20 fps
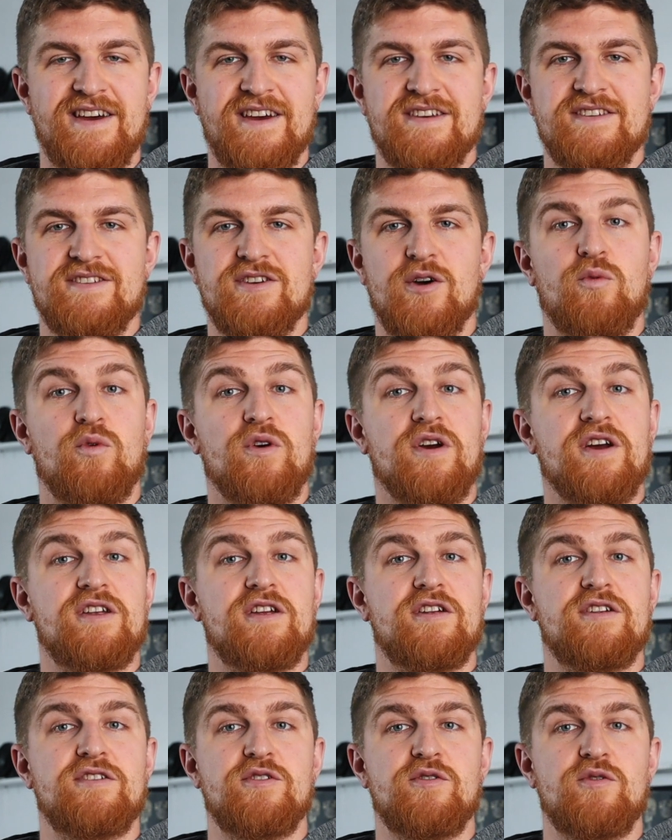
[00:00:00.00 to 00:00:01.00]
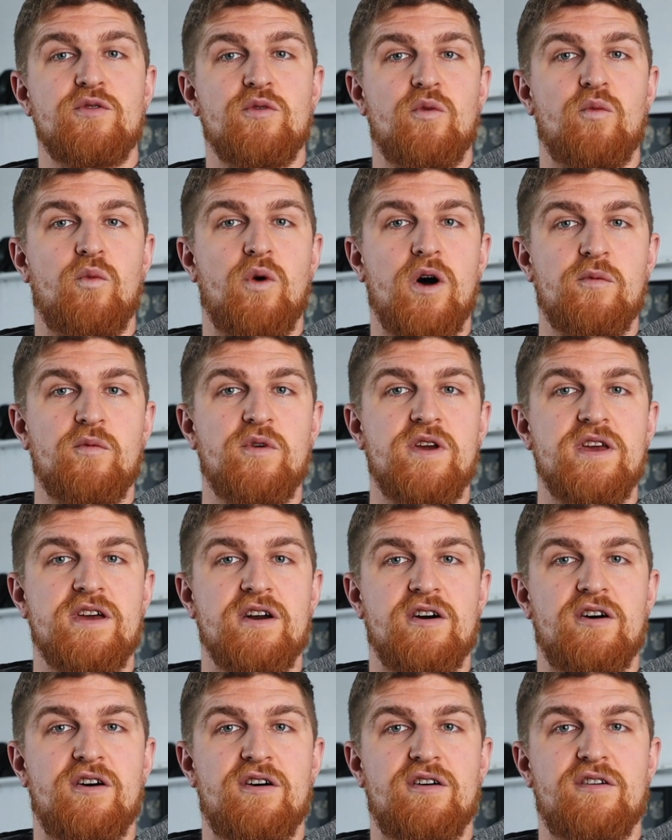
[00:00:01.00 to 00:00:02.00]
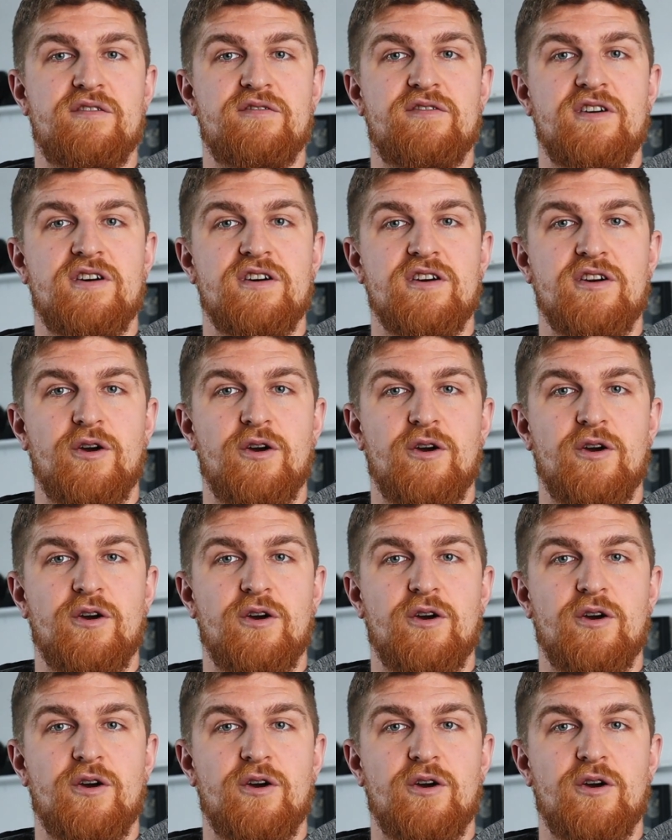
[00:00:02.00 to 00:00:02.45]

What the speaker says: So we're gonna do 1 week of